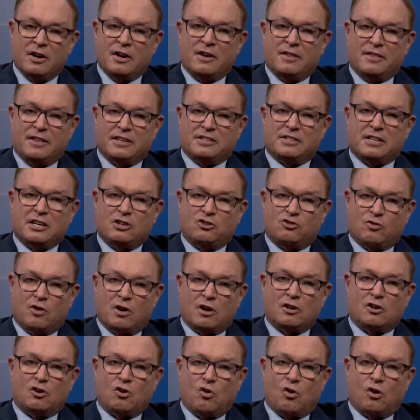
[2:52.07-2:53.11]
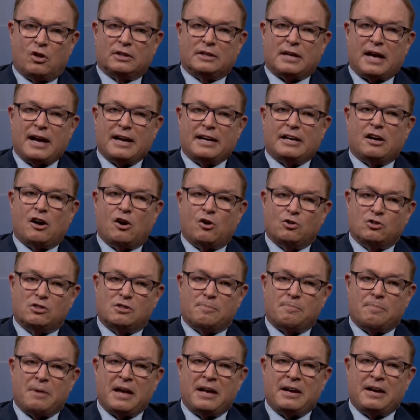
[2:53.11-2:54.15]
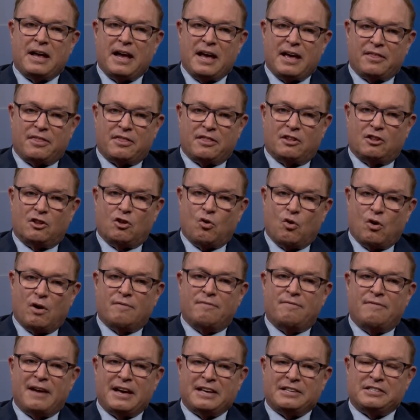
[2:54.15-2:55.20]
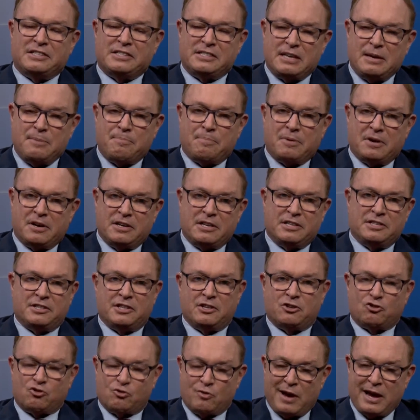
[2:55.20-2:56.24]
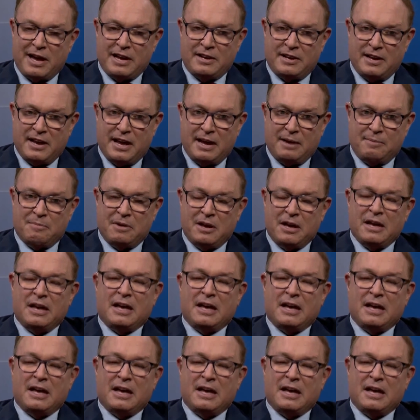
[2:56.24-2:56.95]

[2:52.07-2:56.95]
there's a drug called icosapent ethyl, or Vascepa is the trade name.